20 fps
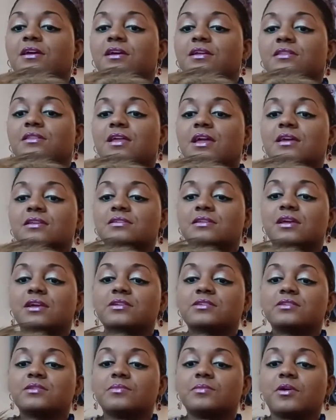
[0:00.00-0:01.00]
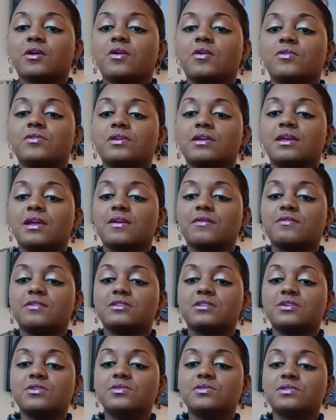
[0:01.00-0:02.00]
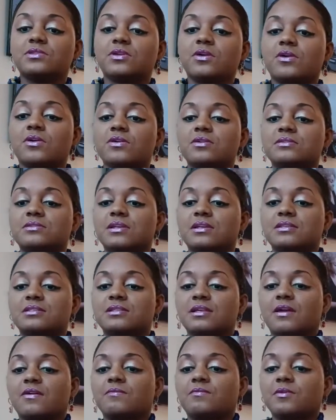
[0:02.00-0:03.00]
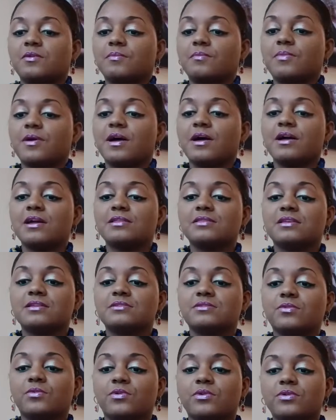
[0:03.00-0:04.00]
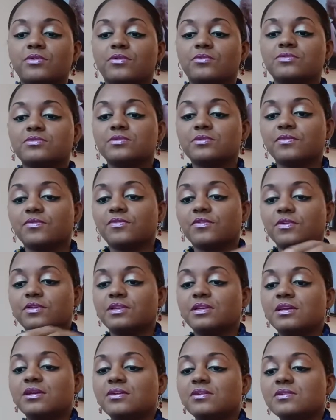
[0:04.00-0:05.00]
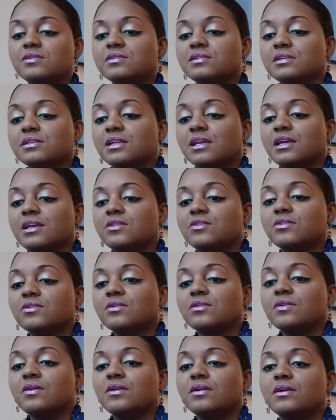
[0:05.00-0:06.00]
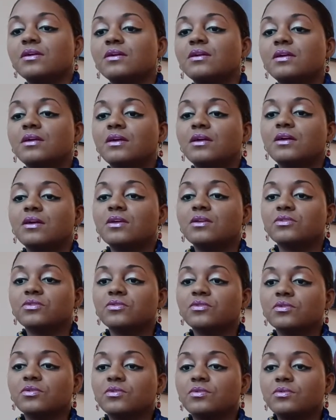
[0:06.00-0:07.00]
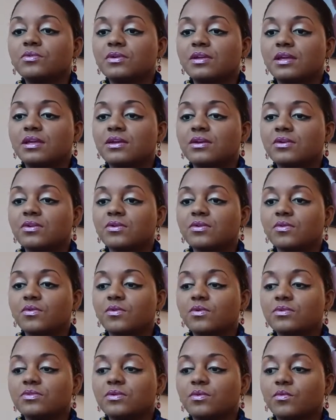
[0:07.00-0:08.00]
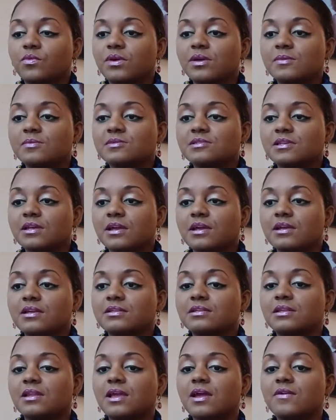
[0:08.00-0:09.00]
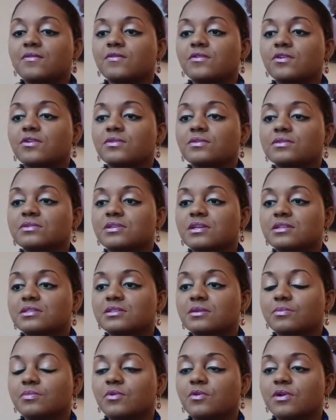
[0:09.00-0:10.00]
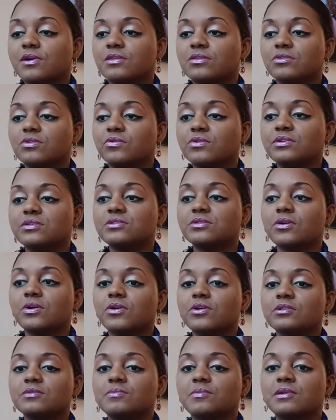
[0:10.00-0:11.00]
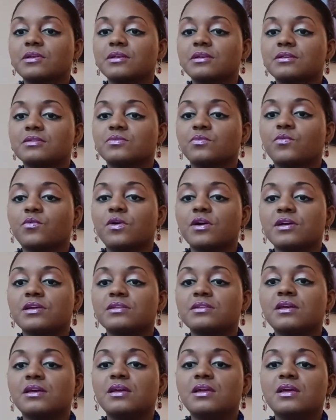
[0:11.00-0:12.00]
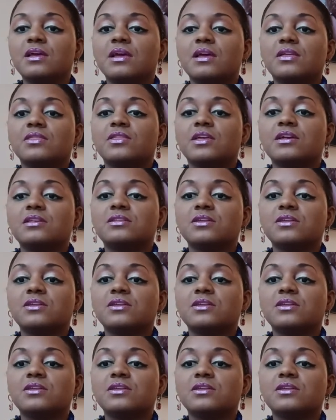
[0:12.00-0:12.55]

Next customer only gave it 2 stars. They said, I've been buying these oils for years, and either through here or the website, never disappoint. 3 stars because 1, they